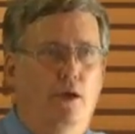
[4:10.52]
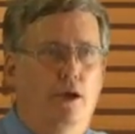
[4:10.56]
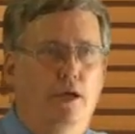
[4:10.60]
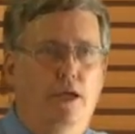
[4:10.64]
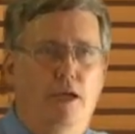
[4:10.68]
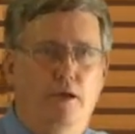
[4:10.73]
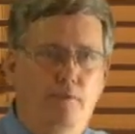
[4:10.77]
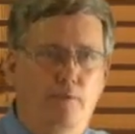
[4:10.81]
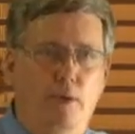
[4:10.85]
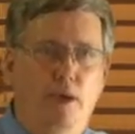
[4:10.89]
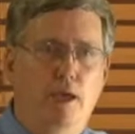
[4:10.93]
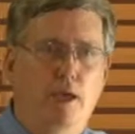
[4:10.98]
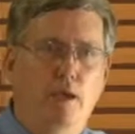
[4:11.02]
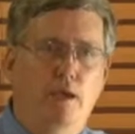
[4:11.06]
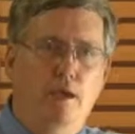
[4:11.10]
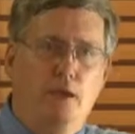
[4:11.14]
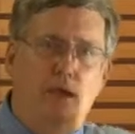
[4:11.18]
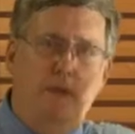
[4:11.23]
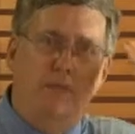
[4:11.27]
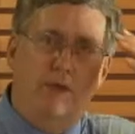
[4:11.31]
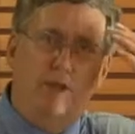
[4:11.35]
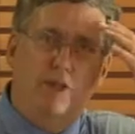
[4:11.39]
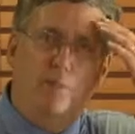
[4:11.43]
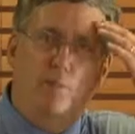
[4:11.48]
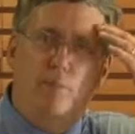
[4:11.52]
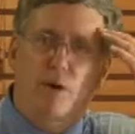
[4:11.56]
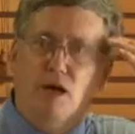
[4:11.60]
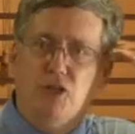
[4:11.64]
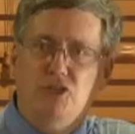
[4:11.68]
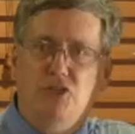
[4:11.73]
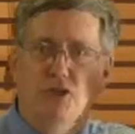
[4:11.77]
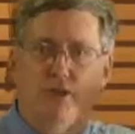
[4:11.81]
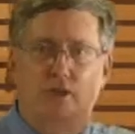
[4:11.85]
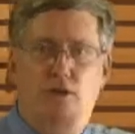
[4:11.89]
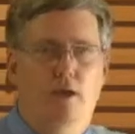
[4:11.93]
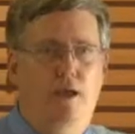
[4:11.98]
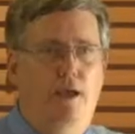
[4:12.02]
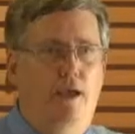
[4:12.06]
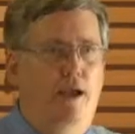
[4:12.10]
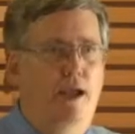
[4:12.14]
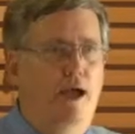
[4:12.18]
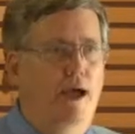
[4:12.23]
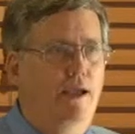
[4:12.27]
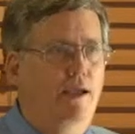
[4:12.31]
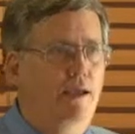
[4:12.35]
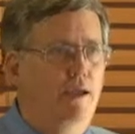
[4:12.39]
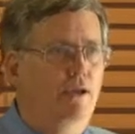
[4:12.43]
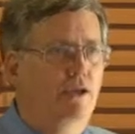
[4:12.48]
Give me the budget, and
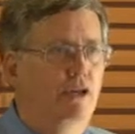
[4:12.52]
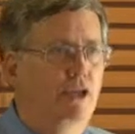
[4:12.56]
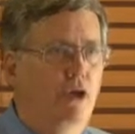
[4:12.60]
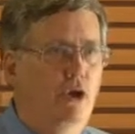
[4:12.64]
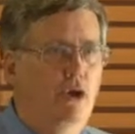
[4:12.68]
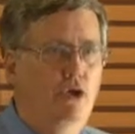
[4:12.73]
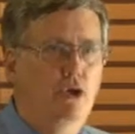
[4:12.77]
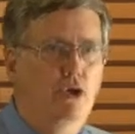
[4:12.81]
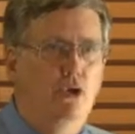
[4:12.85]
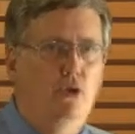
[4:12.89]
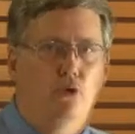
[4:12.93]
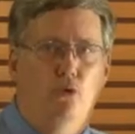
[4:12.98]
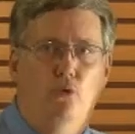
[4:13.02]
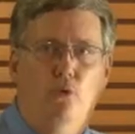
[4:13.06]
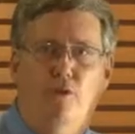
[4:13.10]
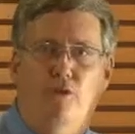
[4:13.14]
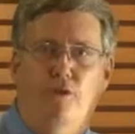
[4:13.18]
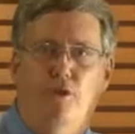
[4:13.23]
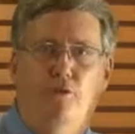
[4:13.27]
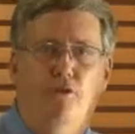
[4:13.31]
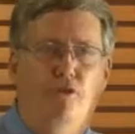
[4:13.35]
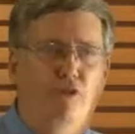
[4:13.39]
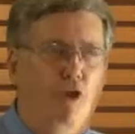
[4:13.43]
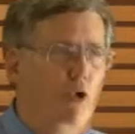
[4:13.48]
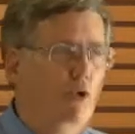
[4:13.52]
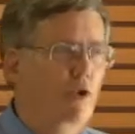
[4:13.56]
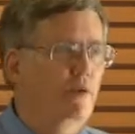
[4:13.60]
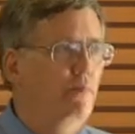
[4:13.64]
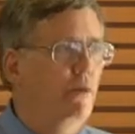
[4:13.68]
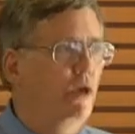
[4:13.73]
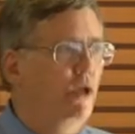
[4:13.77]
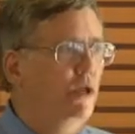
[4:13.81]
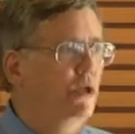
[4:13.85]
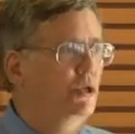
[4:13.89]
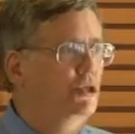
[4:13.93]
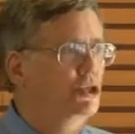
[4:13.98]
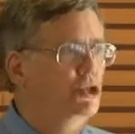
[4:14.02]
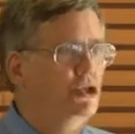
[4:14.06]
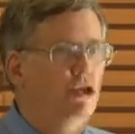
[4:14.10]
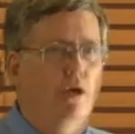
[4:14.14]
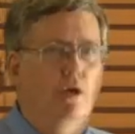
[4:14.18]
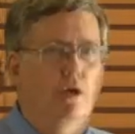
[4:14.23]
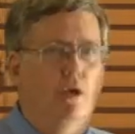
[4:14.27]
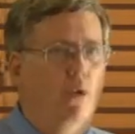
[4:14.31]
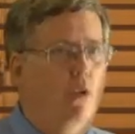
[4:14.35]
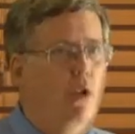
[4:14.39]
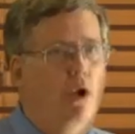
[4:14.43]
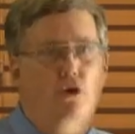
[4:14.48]
I can tell you within 30 minutes
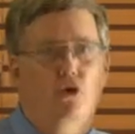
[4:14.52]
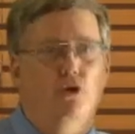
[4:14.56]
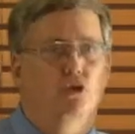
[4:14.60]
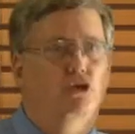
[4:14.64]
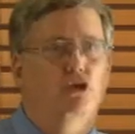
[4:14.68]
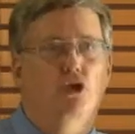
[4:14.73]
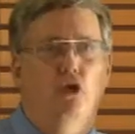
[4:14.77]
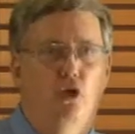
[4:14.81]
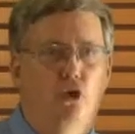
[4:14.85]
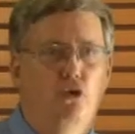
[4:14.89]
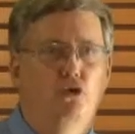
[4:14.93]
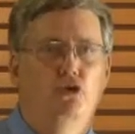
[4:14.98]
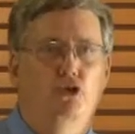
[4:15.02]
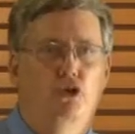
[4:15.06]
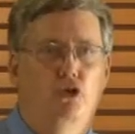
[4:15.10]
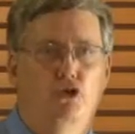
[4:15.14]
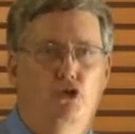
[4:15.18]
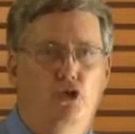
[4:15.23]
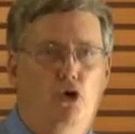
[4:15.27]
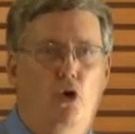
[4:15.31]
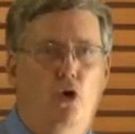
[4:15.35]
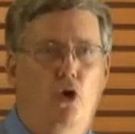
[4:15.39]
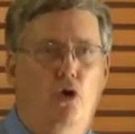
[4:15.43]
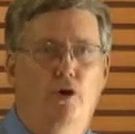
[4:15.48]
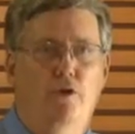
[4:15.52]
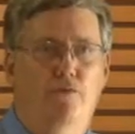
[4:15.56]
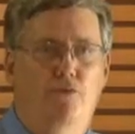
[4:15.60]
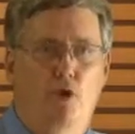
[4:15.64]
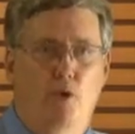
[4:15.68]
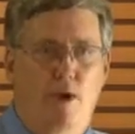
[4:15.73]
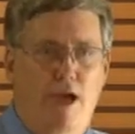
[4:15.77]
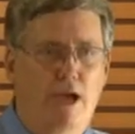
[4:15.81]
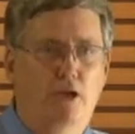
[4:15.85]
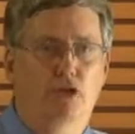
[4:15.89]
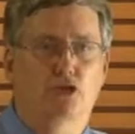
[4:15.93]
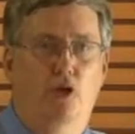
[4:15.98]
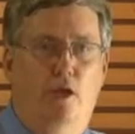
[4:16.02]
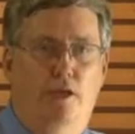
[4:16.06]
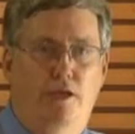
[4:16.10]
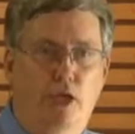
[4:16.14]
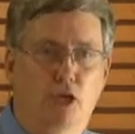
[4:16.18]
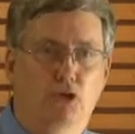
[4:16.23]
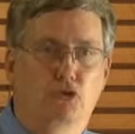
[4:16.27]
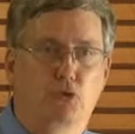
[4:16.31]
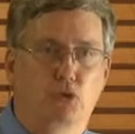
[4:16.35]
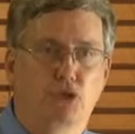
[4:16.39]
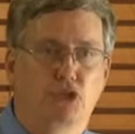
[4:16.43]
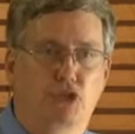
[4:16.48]
what your solutions are if you're actually
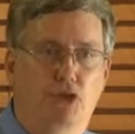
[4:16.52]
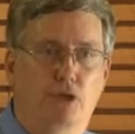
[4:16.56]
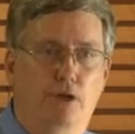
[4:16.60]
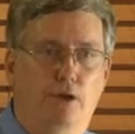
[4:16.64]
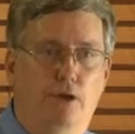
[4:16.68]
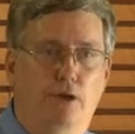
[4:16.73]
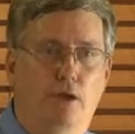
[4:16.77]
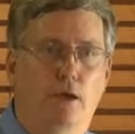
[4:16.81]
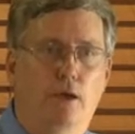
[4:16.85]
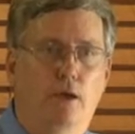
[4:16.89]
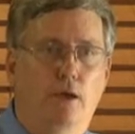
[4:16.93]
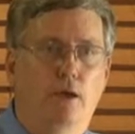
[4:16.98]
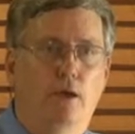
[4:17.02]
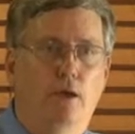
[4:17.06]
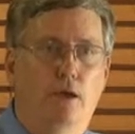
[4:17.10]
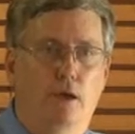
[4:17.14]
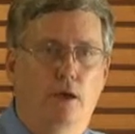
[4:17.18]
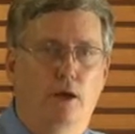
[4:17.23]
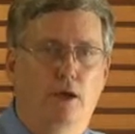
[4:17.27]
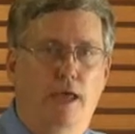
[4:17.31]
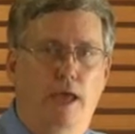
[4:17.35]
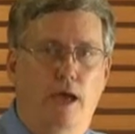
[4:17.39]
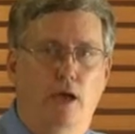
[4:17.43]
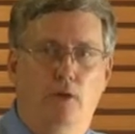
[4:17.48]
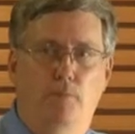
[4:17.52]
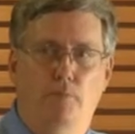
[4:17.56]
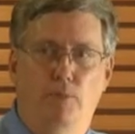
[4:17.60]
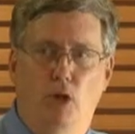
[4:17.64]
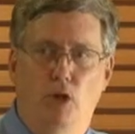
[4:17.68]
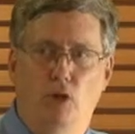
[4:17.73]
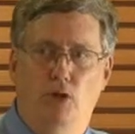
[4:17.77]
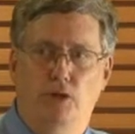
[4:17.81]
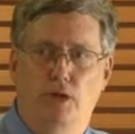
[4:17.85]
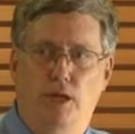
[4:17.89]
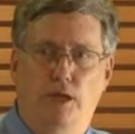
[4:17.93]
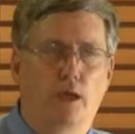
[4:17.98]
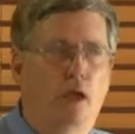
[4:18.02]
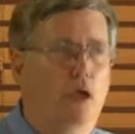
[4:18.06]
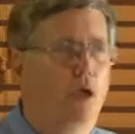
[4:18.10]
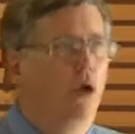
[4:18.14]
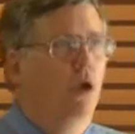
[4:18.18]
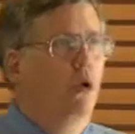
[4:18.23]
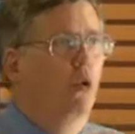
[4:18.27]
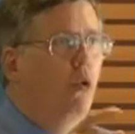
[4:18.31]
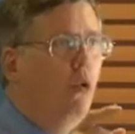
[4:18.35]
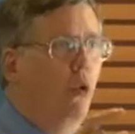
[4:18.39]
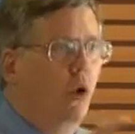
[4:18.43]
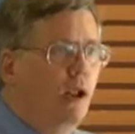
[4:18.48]
interested in accountability.
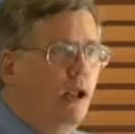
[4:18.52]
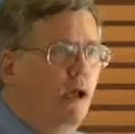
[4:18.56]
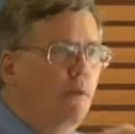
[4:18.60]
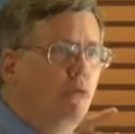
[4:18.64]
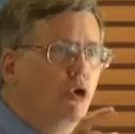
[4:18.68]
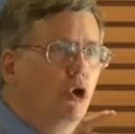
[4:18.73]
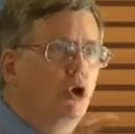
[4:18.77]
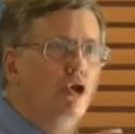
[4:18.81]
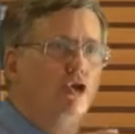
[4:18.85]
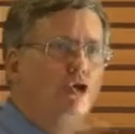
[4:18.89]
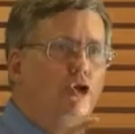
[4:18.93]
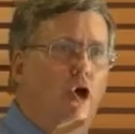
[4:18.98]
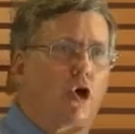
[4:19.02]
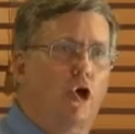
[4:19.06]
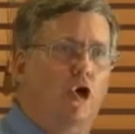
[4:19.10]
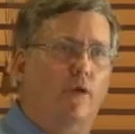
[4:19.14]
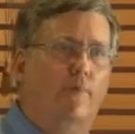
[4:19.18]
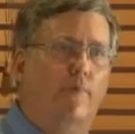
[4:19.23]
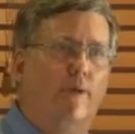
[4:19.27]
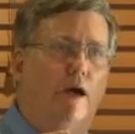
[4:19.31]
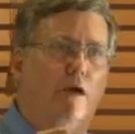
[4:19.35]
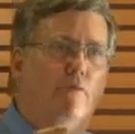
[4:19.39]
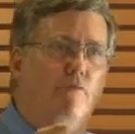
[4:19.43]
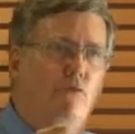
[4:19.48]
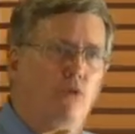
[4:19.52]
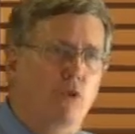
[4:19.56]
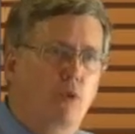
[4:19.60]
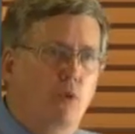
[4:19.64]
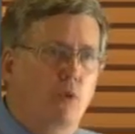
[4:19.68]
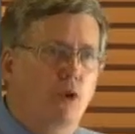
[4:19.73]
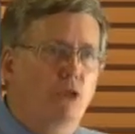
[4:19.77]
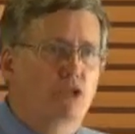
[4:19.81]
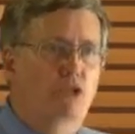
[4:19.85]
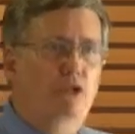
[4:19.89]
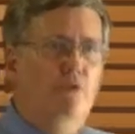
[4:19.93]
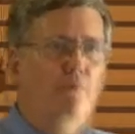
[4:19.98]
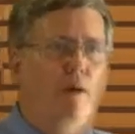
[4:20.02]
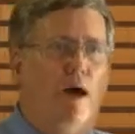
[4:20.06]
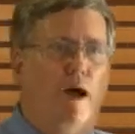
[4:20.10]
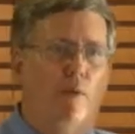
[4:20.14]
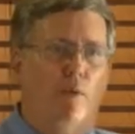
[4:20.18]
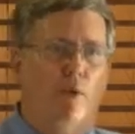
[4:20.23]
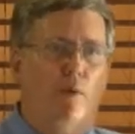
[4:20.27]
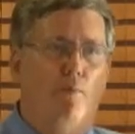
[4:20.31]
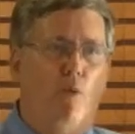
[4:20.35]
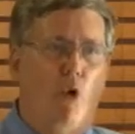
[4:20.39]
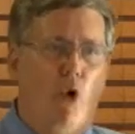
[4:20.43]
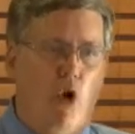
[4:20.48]
What I'm going to talk about for the rest of my
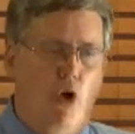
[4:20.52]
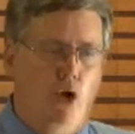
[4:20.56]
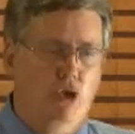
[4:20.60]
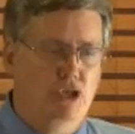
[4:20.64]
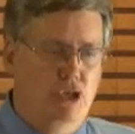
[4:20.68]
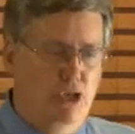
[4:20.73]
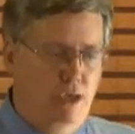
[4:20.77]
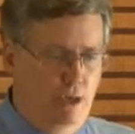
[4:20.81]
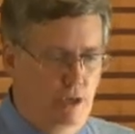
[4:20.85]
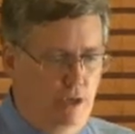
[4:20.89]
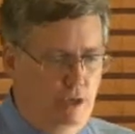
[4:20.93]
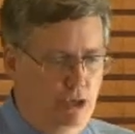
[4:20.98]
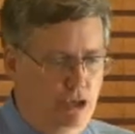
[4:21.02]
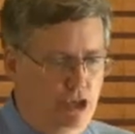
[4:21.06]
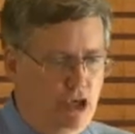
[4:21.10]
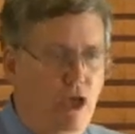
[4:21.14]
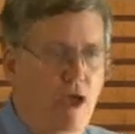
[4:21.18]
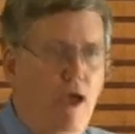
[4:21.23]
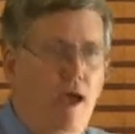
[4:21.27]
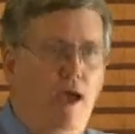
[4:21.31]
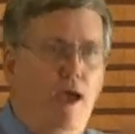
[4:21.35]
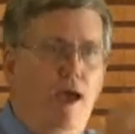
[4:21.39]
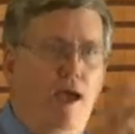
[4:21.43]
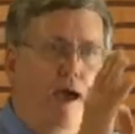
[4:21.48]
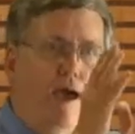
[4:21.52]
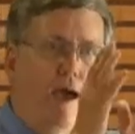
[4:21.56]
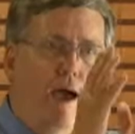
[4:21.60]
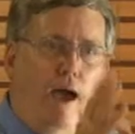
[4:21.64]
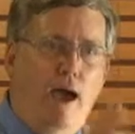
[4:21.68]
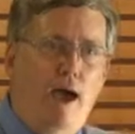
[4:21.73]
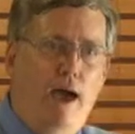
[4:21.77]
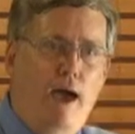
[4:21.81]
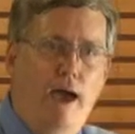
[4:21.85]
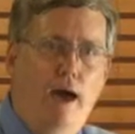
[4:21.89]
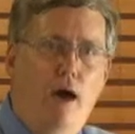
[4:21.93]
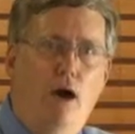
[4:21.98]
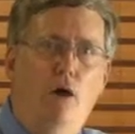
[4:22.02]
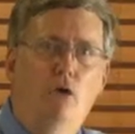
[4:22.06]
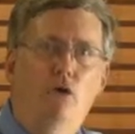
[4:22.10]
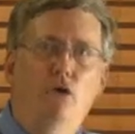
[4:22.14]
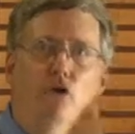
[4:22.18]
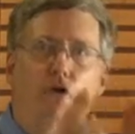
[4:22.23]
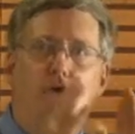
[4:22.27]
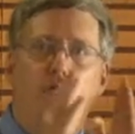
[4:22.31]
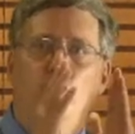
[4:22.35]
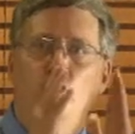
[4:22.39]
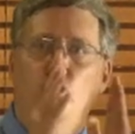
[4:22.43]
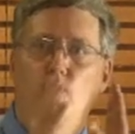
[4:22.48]
remarks is how
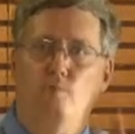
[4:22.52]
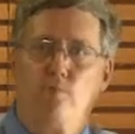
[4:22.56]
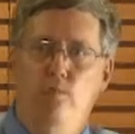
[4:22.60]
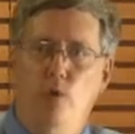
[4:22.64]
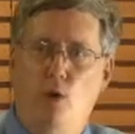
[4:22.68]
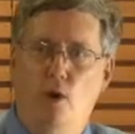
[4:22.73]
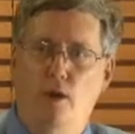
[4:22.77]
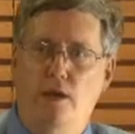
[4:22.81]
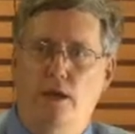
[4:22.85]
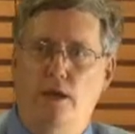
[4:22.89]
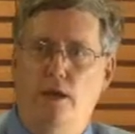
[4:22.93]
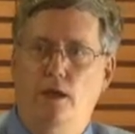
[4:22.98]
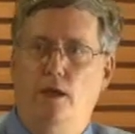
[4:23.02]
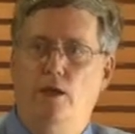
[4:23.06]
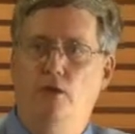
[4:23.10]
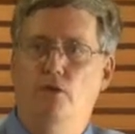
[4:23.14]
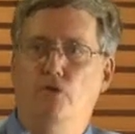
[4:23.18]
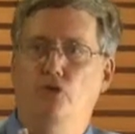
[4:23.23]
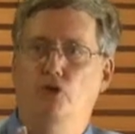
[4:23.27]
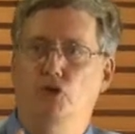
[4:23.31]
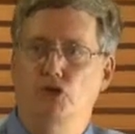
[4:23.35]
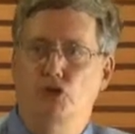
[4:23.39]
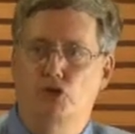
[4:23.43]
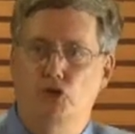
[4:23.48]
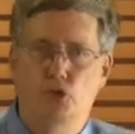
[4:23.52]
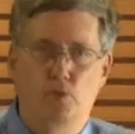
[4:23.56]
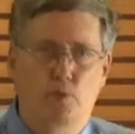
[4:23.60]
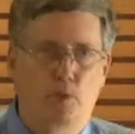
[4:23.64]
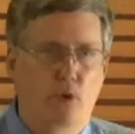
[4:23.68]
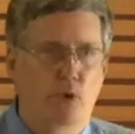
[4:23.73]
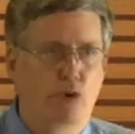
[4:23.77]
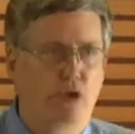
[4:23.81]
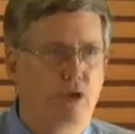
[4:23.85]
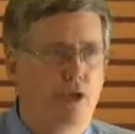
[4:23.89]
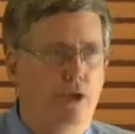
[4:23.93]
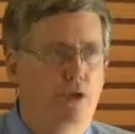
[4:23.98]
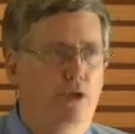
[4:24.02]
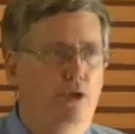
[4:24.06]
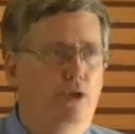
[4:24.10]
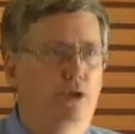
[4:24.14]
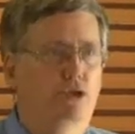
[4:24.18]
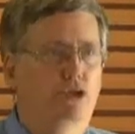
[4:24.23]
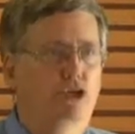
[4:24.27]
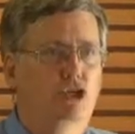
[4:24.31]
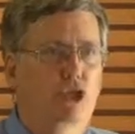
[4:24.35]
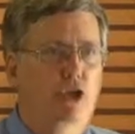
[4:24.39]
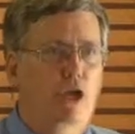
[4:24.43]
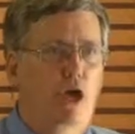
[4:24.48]
do you bring the
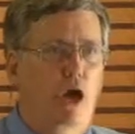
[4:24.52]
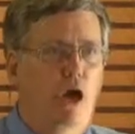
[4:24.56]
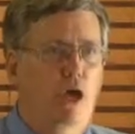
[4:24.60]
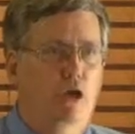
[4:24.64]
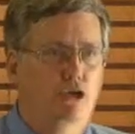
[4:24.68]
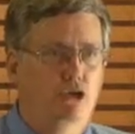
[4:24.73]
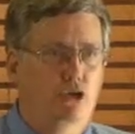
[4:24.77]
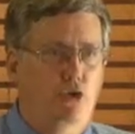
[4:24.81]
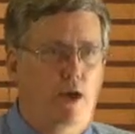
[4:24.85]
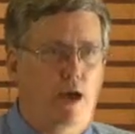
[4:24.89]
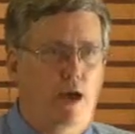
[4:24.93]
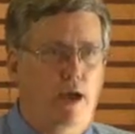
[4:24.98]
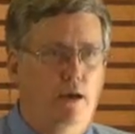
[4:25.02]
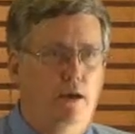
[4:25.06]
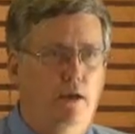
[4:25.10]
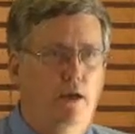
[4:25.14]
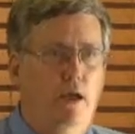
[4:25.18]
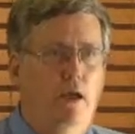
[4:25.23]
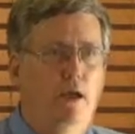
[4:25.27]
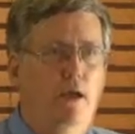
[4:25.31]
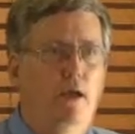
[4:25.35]
superintendent's contract